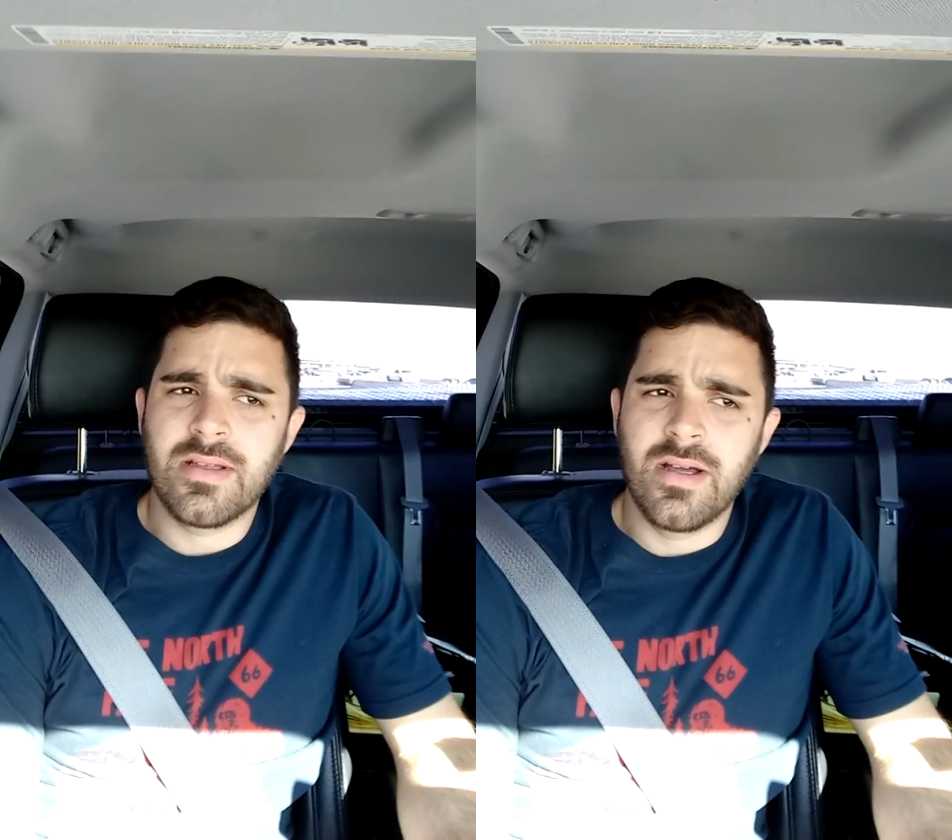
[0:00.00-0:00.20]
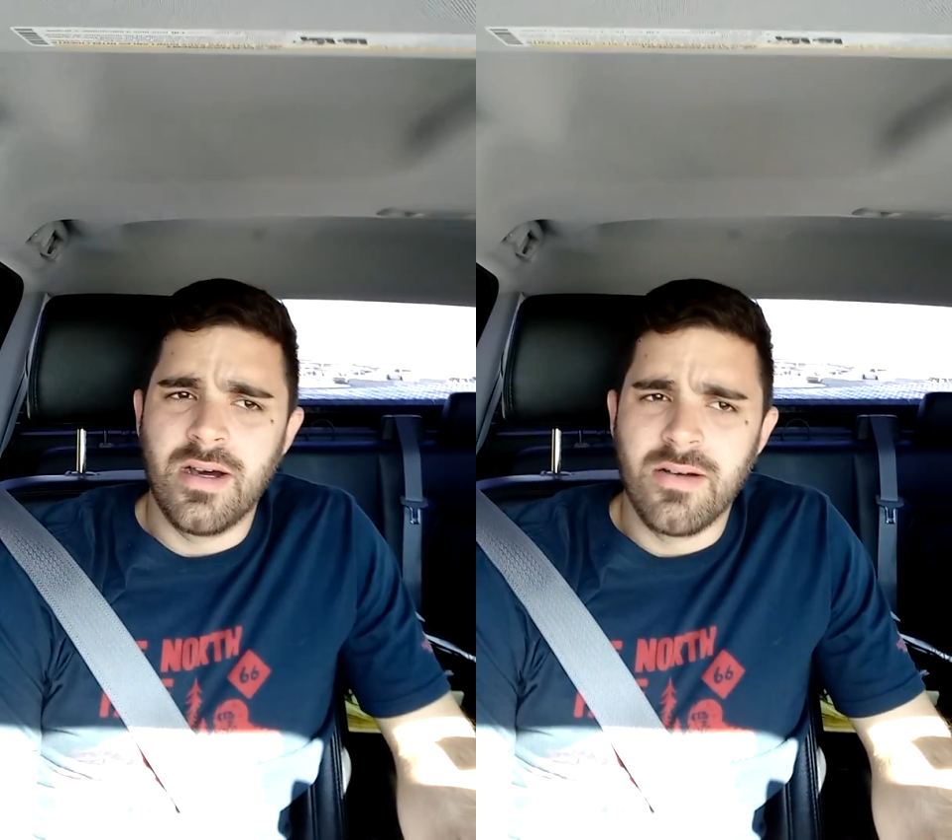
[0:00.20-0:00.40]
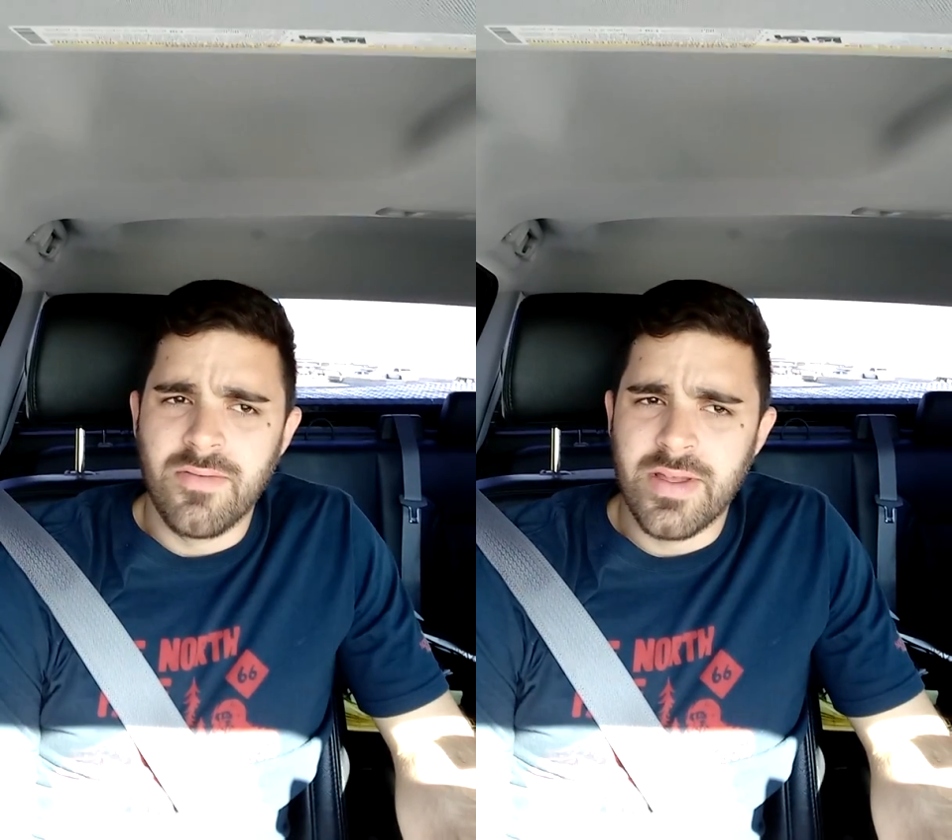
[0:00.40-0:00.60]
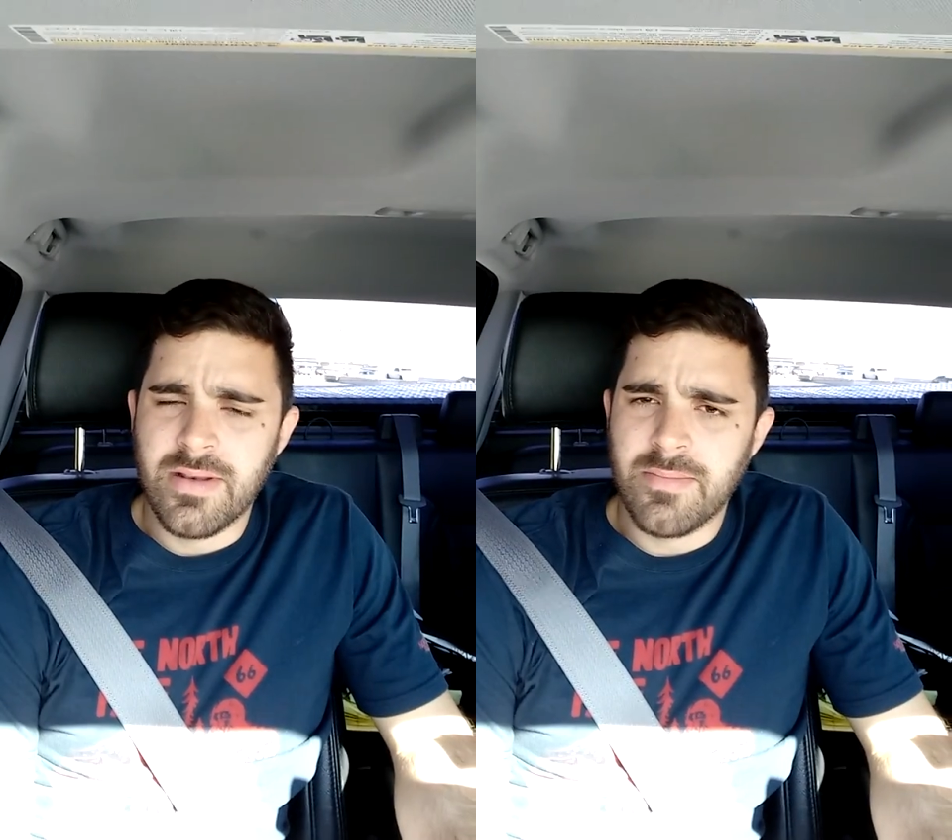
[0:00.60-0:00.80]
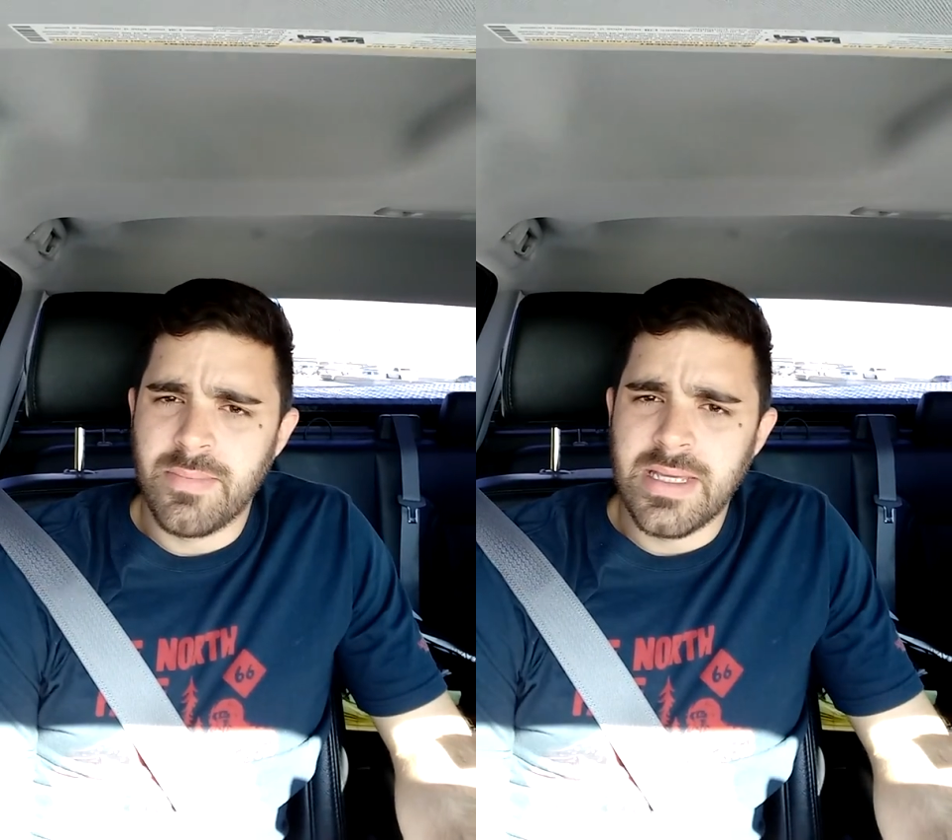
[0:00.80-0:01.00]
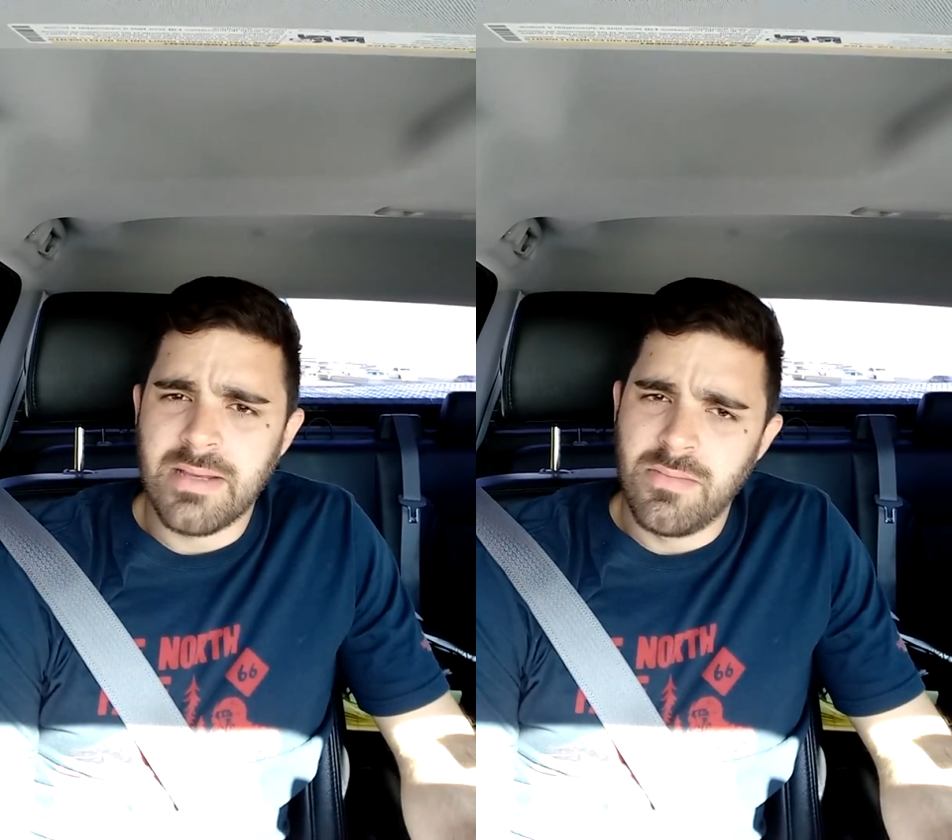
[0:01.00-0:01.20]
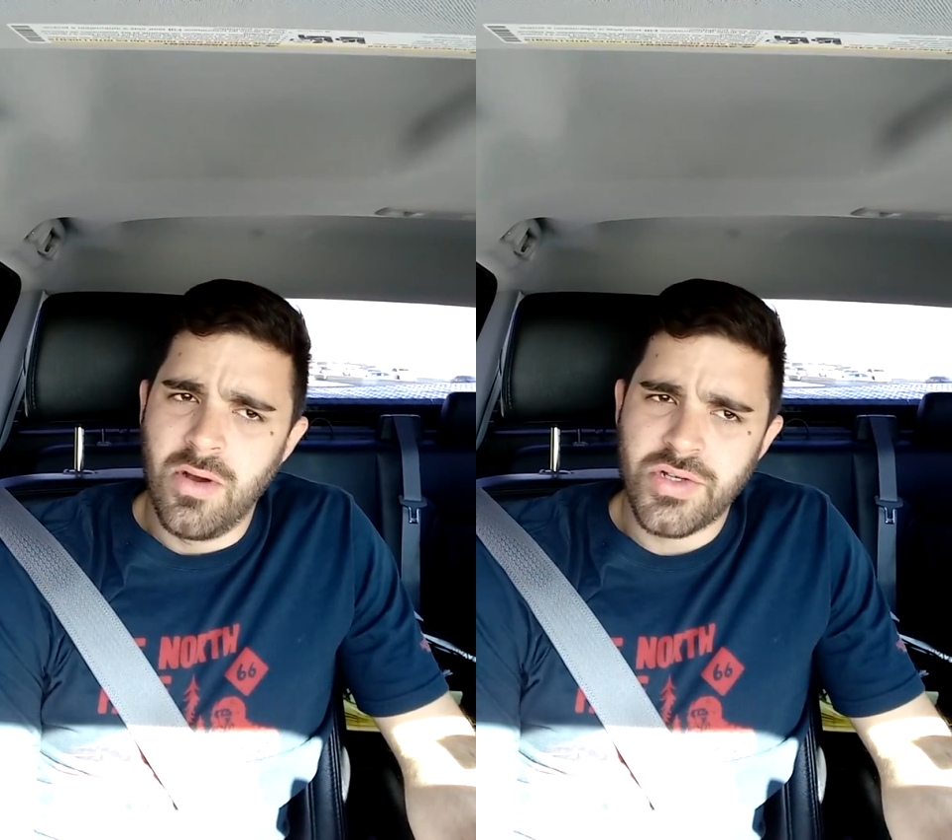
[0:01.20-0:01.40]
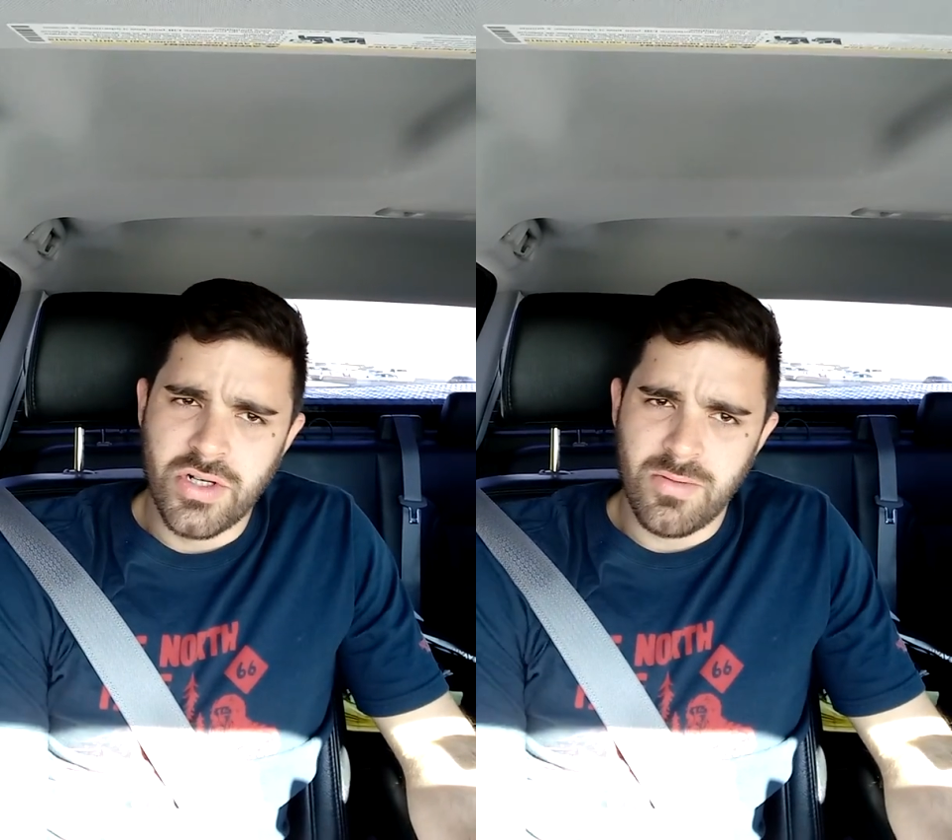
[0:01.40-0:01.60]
of it being in motion,